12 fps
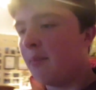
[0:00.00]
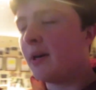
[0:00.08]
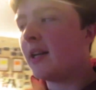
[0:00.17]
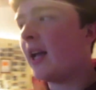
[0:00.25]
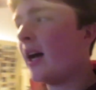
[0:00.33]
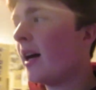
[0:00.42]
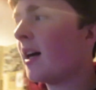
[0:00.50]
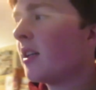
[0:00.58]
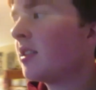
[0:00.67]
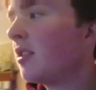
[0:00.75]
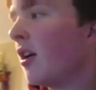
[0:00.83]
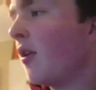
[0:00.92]
But
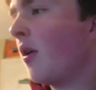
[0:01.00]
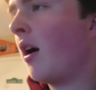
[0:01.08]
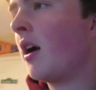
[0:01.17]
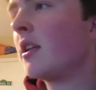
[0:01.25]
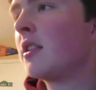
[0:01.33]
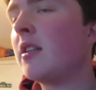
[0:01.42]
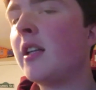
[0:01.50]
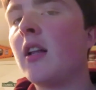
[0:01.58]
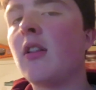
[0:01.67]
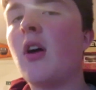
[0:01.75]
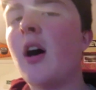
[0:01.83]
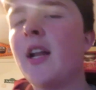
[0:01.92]
yeah, so honestly,
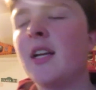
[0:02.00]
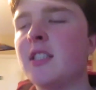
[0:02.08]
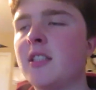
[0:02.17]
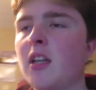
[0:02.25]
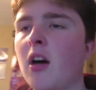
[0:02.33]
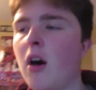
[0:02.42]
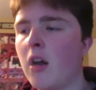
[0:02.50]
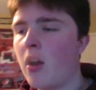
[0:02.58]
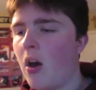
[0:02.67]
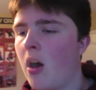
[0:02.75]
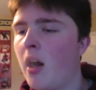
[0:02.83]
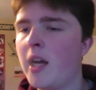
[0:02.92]
a lot has
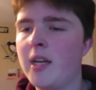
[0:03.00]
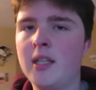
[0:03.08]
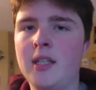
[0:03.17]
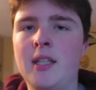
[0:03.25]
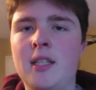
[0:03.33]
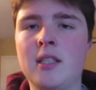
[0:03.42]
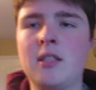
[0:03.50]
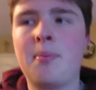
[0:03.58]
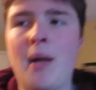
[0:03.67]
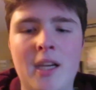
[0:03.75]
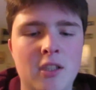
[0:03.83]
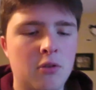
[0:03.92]
gone on in this
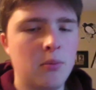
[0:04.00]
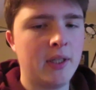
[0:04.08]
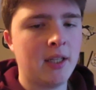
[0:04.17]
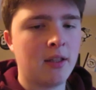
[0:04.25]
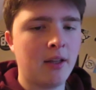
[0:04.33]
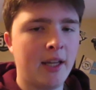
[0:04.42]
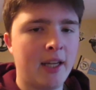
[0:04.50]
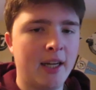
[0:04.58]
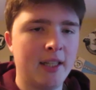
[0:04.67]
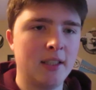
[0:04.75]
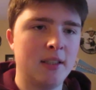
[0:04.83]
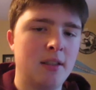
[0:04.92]
past week, like
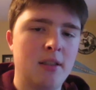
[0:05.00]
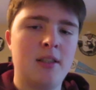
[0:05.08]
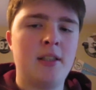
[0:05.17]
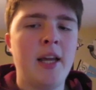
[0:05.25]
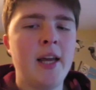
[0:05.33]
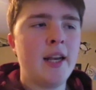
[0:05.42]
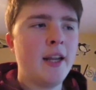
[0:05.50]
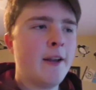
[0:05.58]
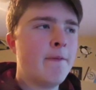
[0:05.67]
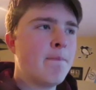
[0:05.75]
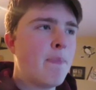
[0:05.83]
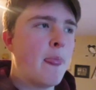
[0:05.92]
I
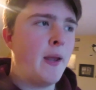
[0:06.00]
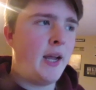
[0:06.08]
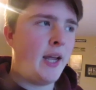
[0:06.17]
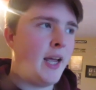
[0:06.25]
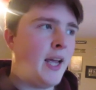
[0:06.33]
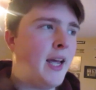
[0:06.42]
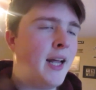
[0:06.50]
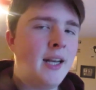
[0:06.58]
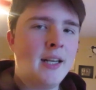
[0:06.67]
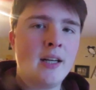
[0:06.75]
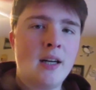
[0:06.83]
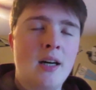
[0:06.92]
stated.
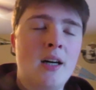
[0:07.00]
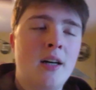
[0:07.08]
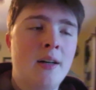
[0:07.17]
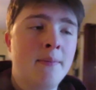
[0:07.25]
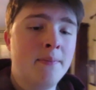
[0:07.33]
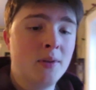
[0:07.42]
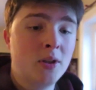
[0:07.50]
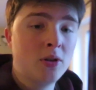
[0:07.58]
And um,